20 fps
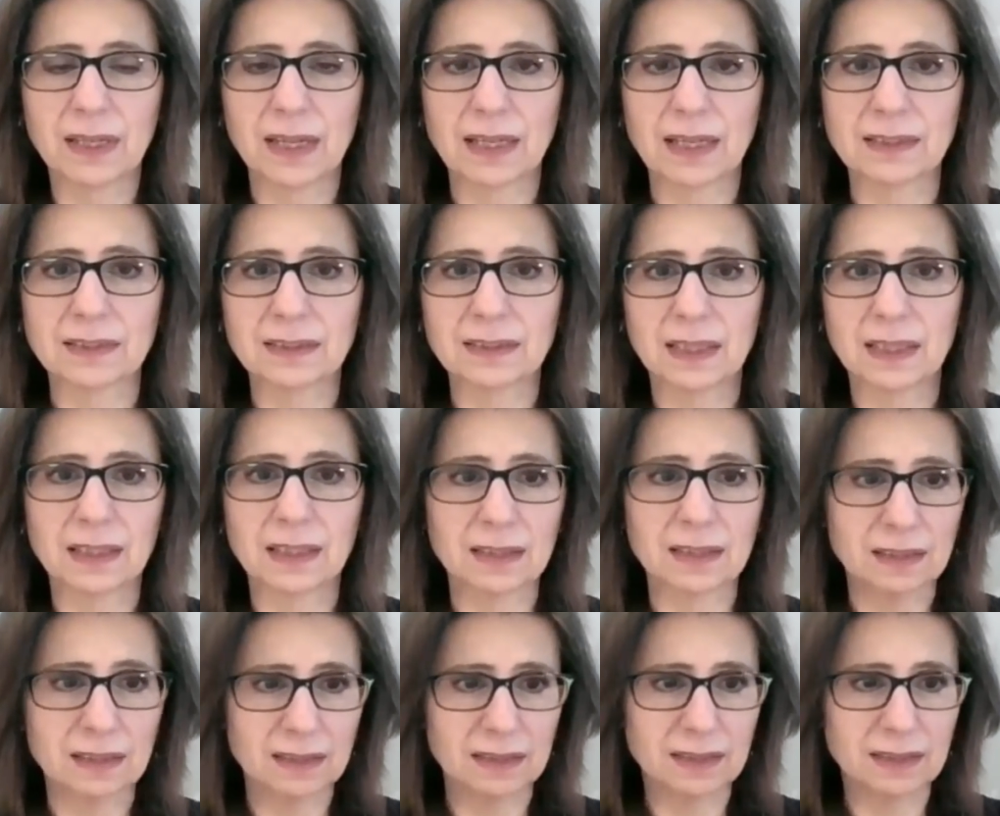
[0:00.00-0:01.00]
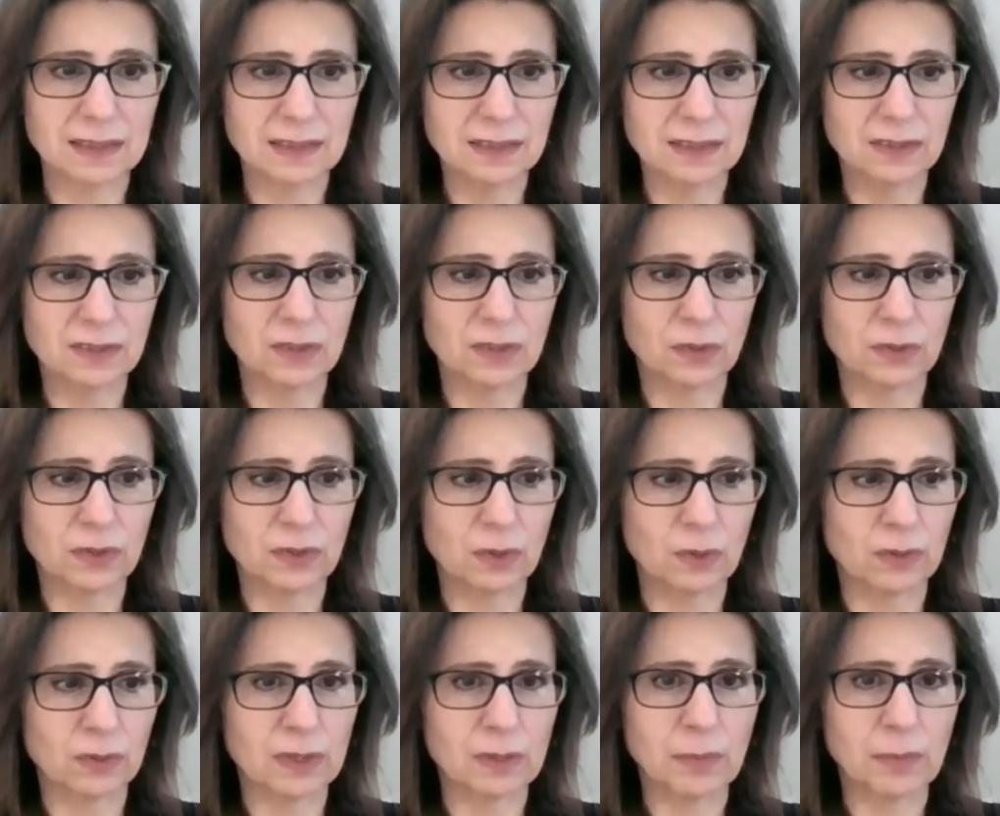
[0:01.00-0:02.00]
and saying, this is the
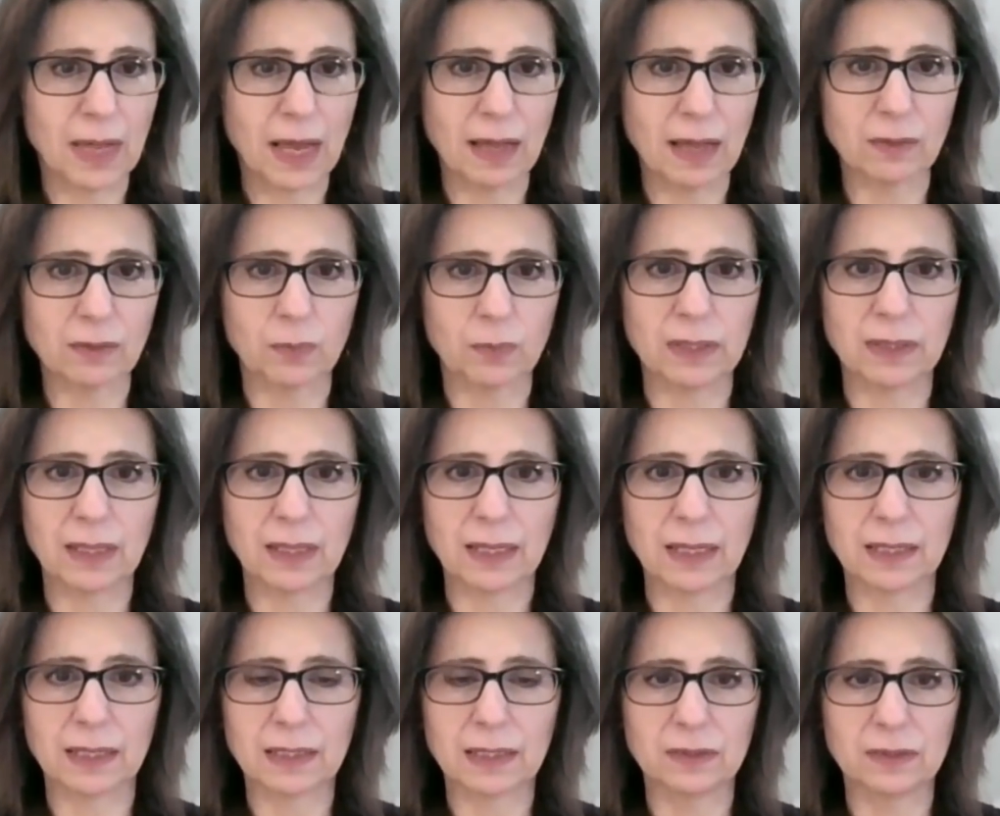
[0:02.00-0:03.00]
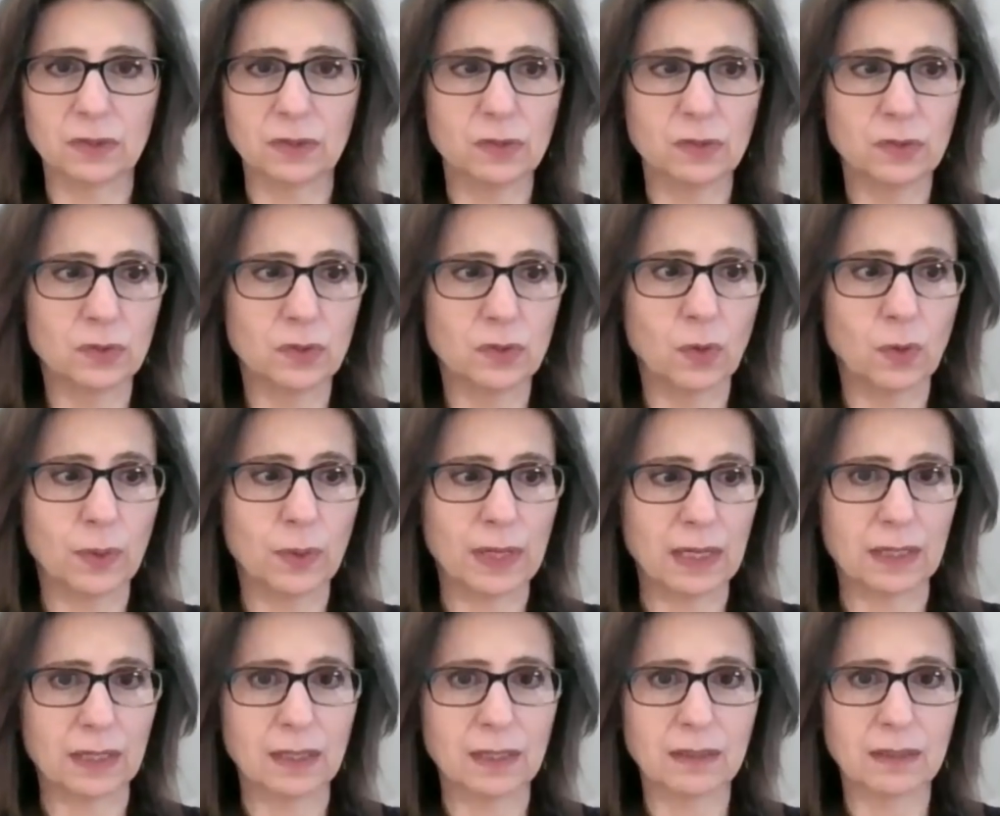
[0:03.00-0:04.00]
only pathway that I can go
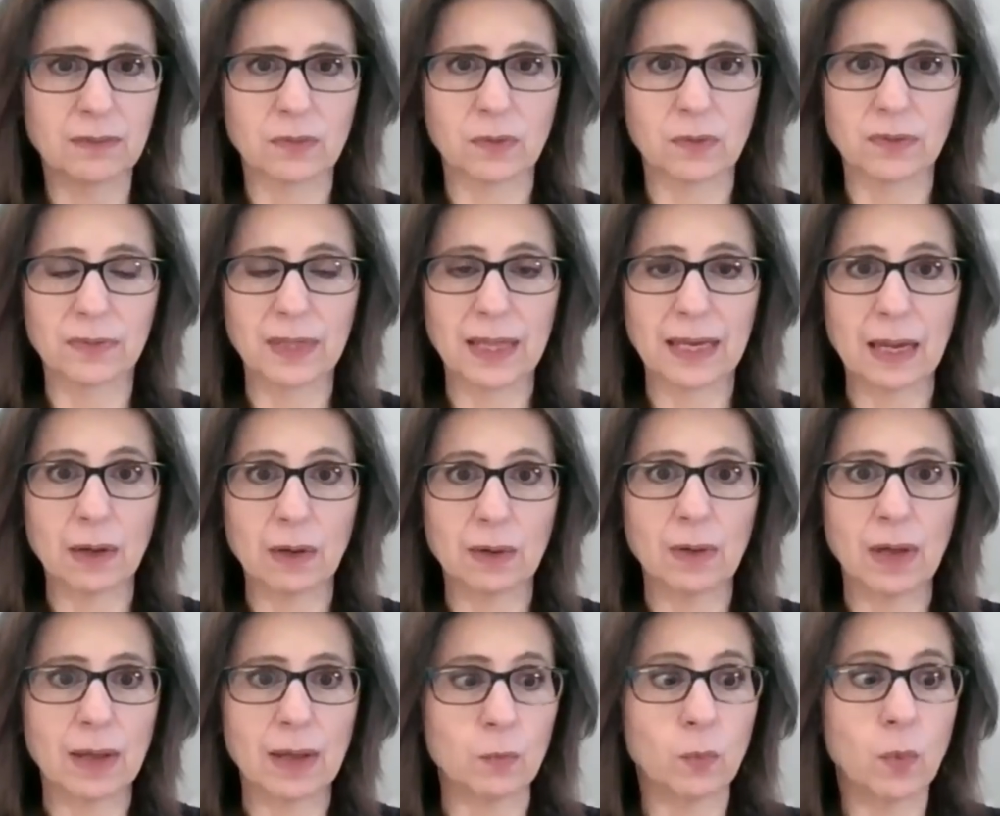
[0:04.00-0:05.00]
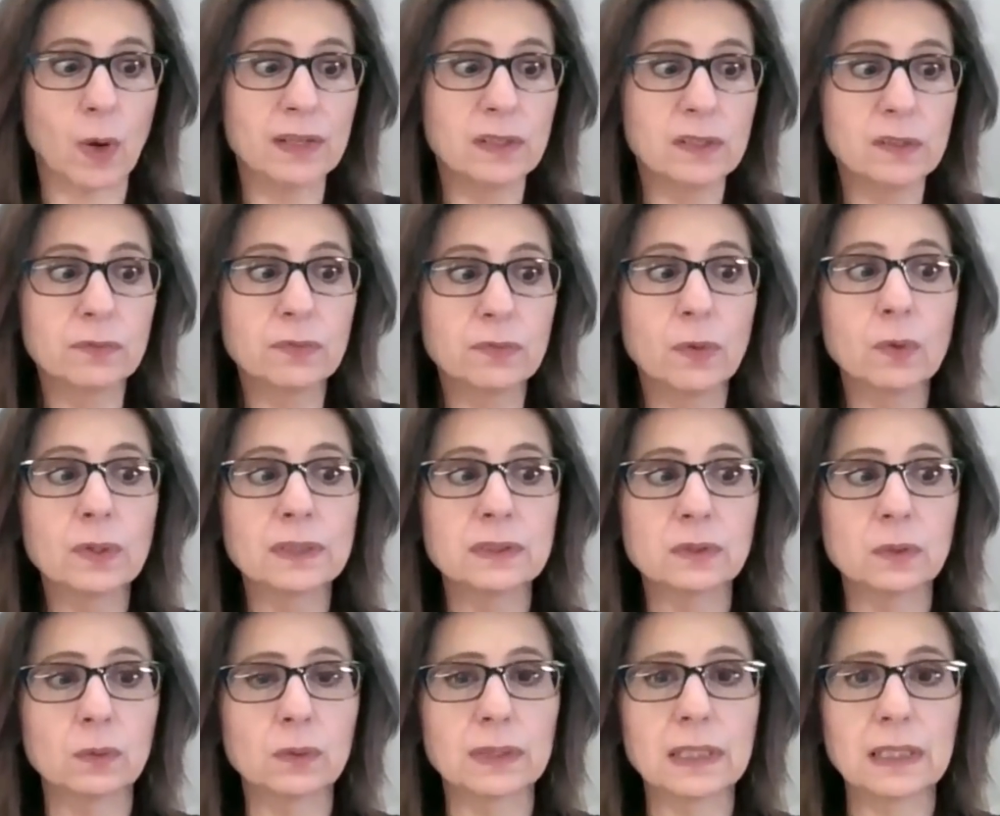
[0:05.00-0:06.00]
in, or that I want to focus
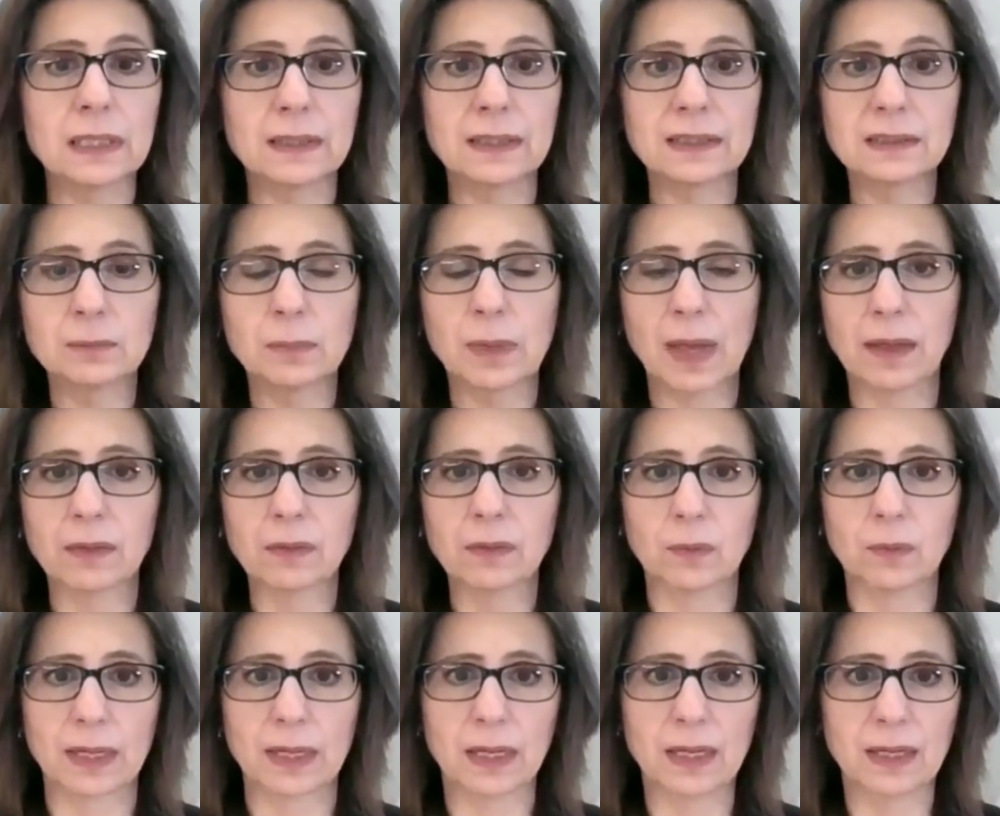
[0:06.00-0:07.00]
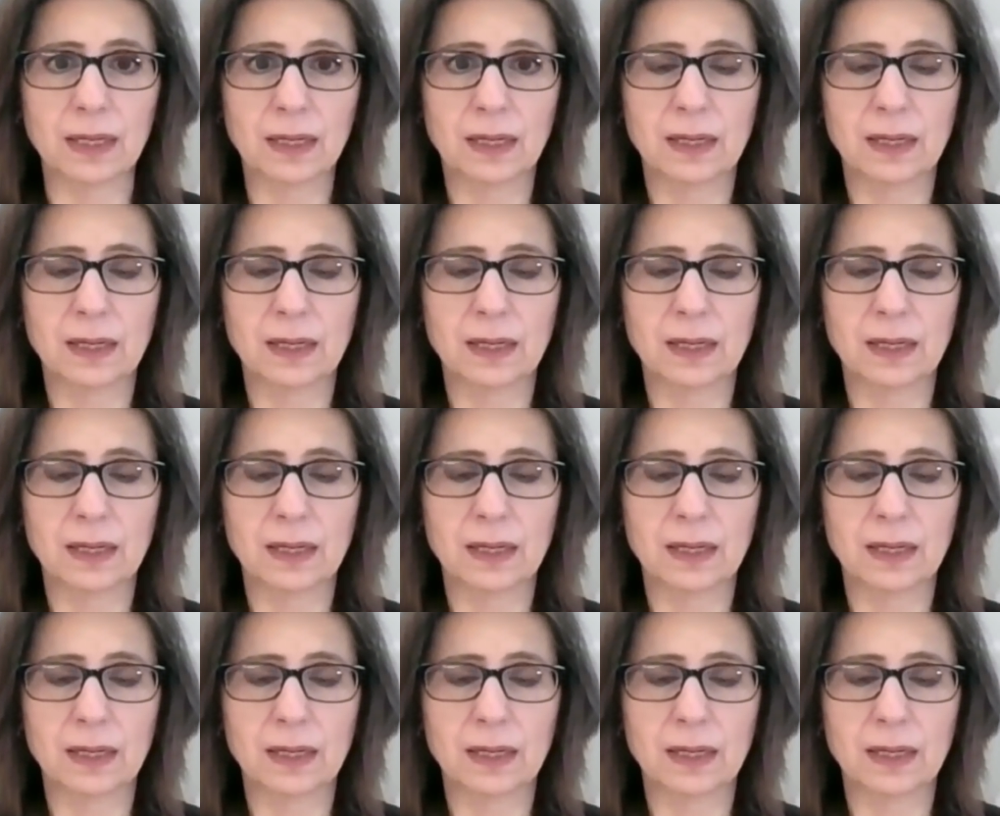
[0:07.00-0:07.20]
only in this pathway,